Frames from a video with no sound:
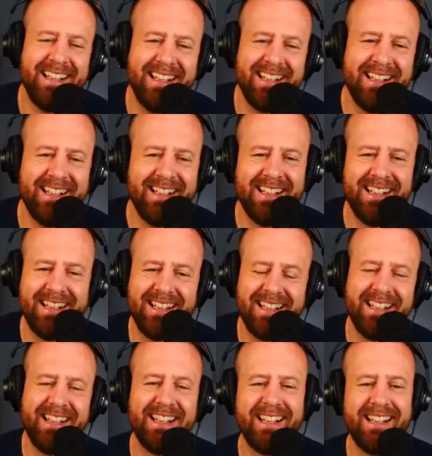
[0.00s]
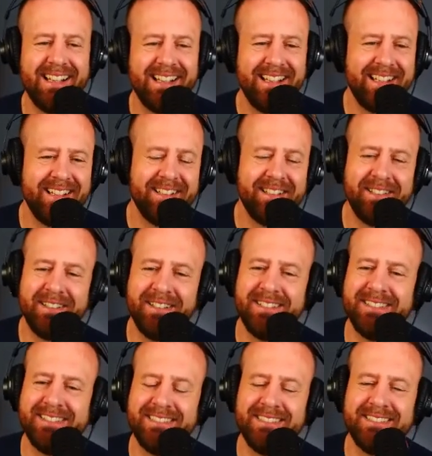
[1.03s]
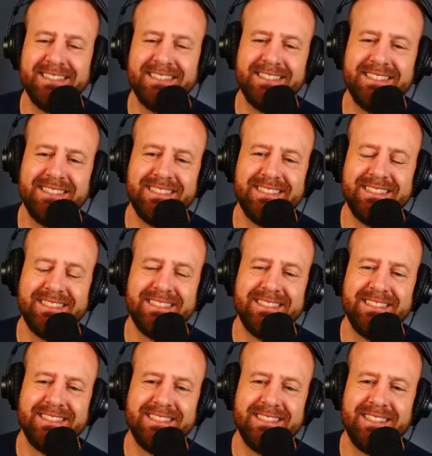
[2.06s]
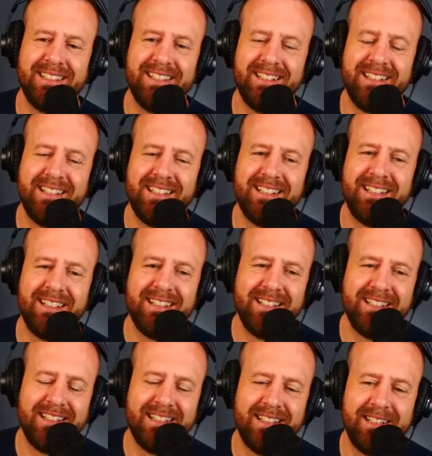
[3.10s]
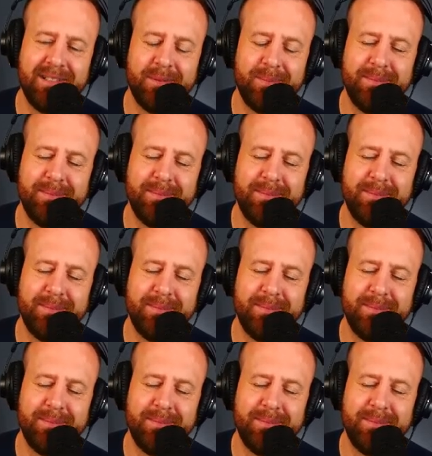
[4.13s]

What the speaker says: This person isn't speaking.